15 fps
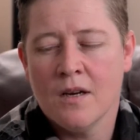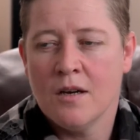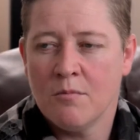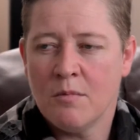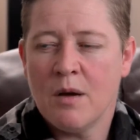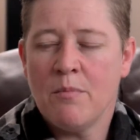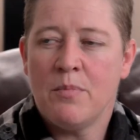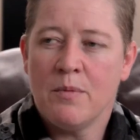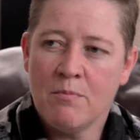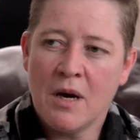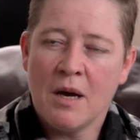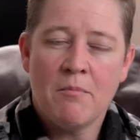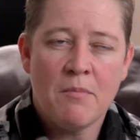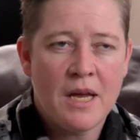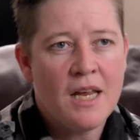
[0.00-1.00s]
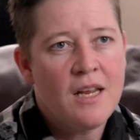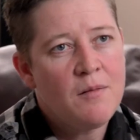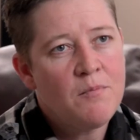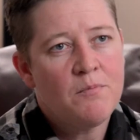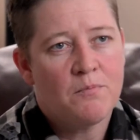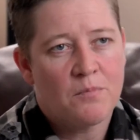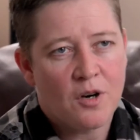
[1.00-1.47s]
My
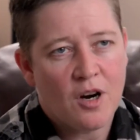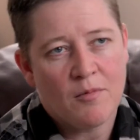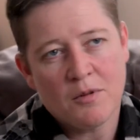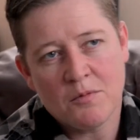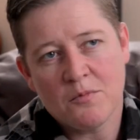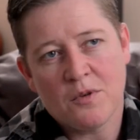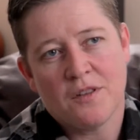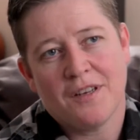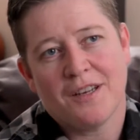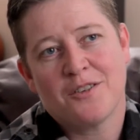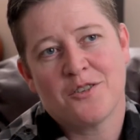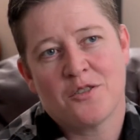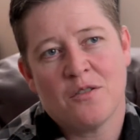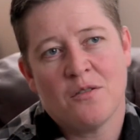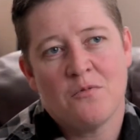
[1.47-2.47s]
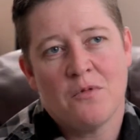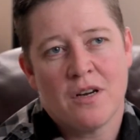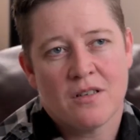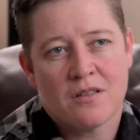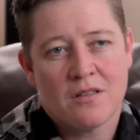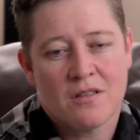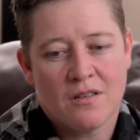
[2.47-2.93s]
main problem with Extra
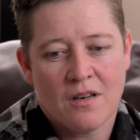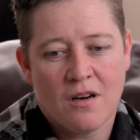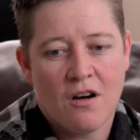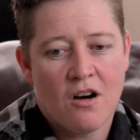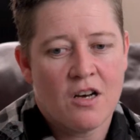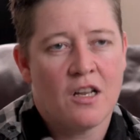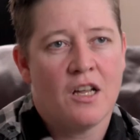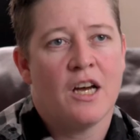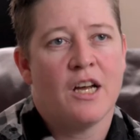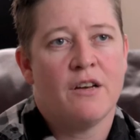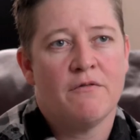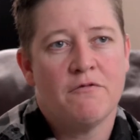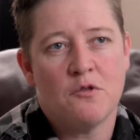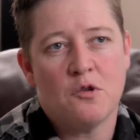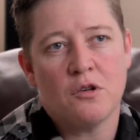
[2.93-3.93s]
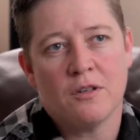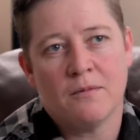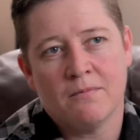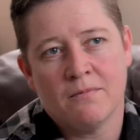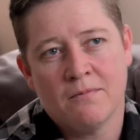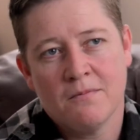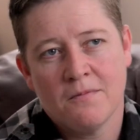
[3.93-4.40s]
was the online
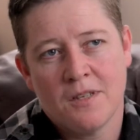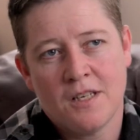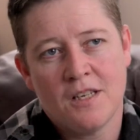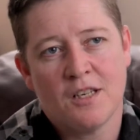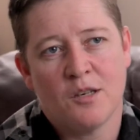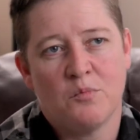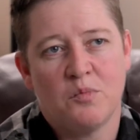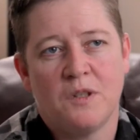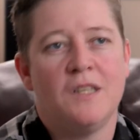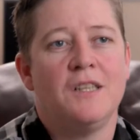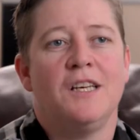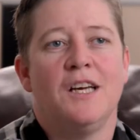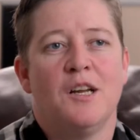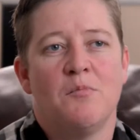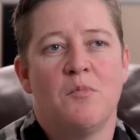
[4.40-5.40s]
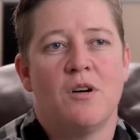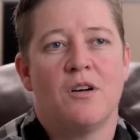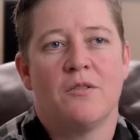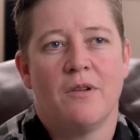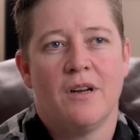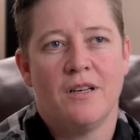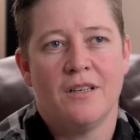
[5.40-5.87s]
forum, the completely
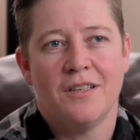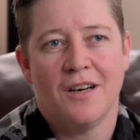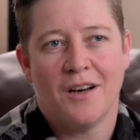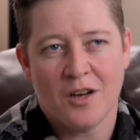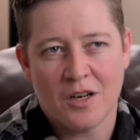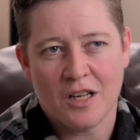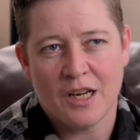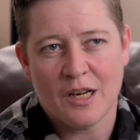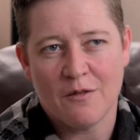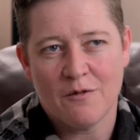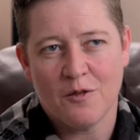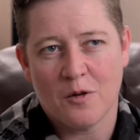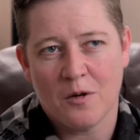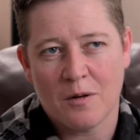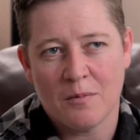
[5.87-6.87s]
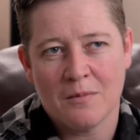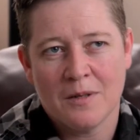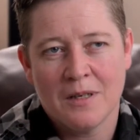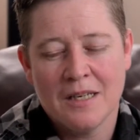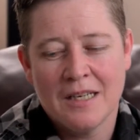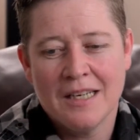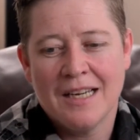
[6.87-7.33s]
unmoderated online forum,
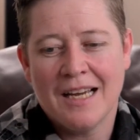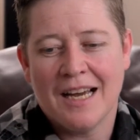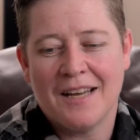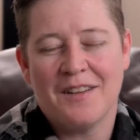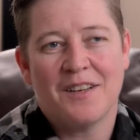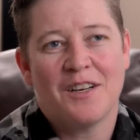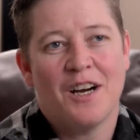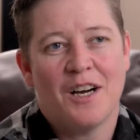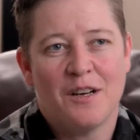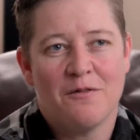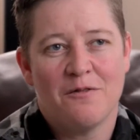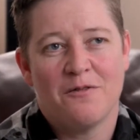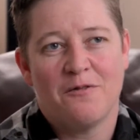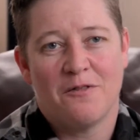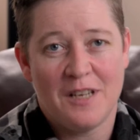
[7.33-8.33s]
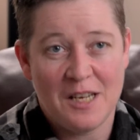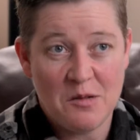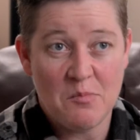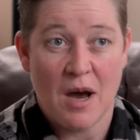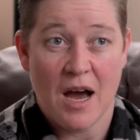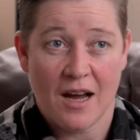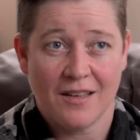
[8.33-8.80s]
and the kind of
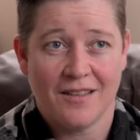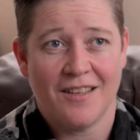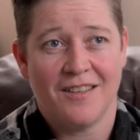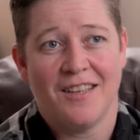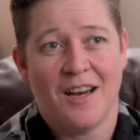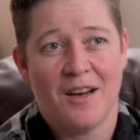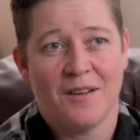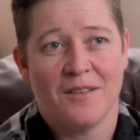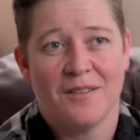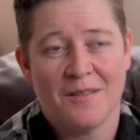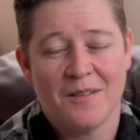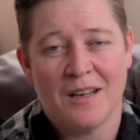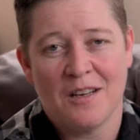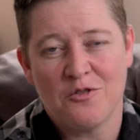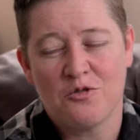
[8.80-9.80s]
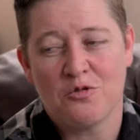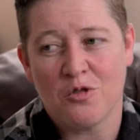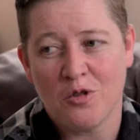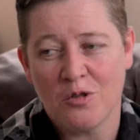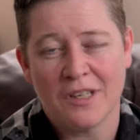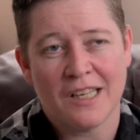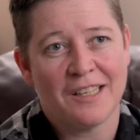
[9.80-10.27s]
feedback that and
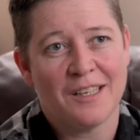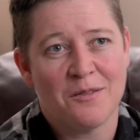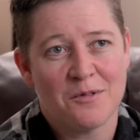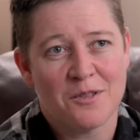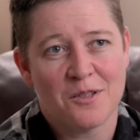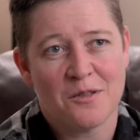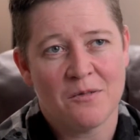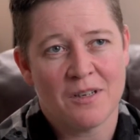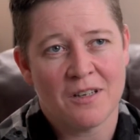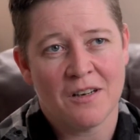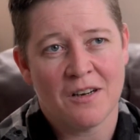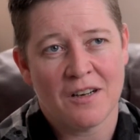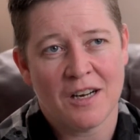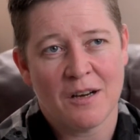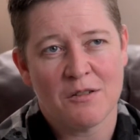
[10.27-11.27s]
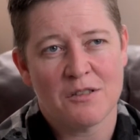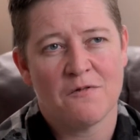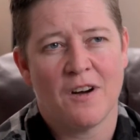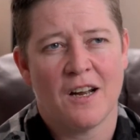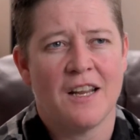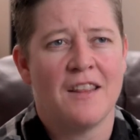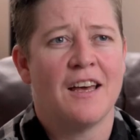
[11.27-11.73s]
trolling that was going on. I was
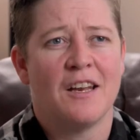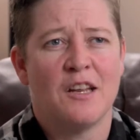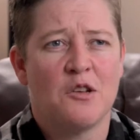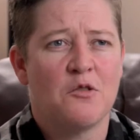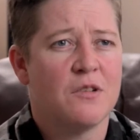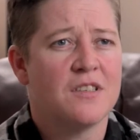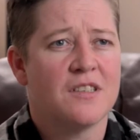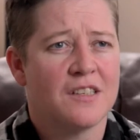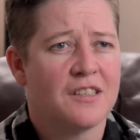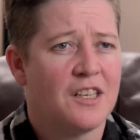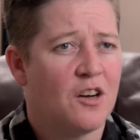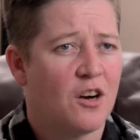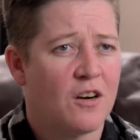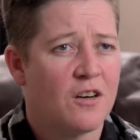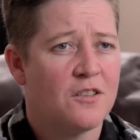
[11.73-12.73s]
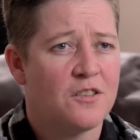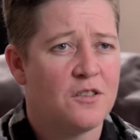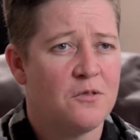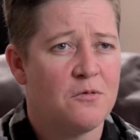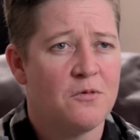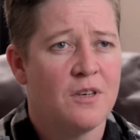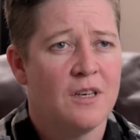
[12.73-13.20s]
finding that increasingly hard
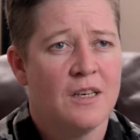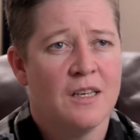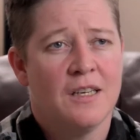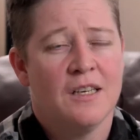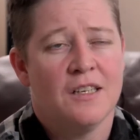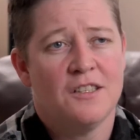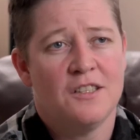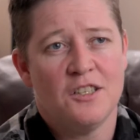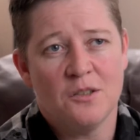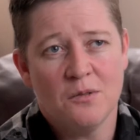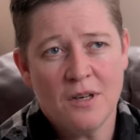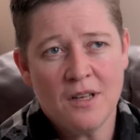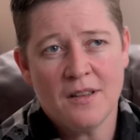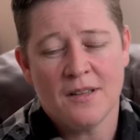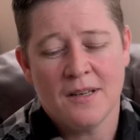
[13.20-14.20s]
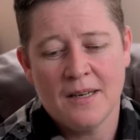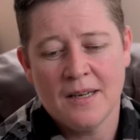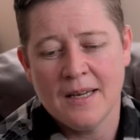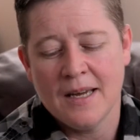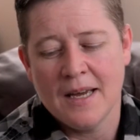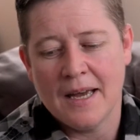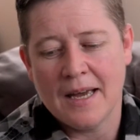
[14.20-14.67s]
to deal with,
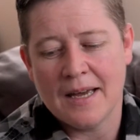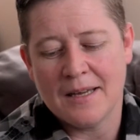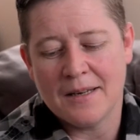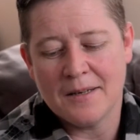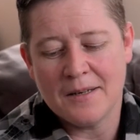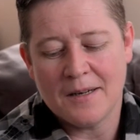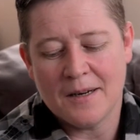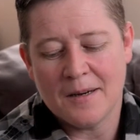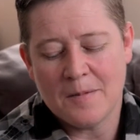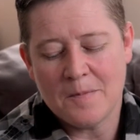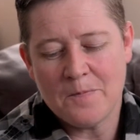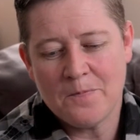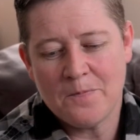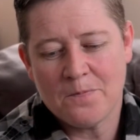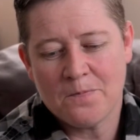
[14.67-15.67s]
and the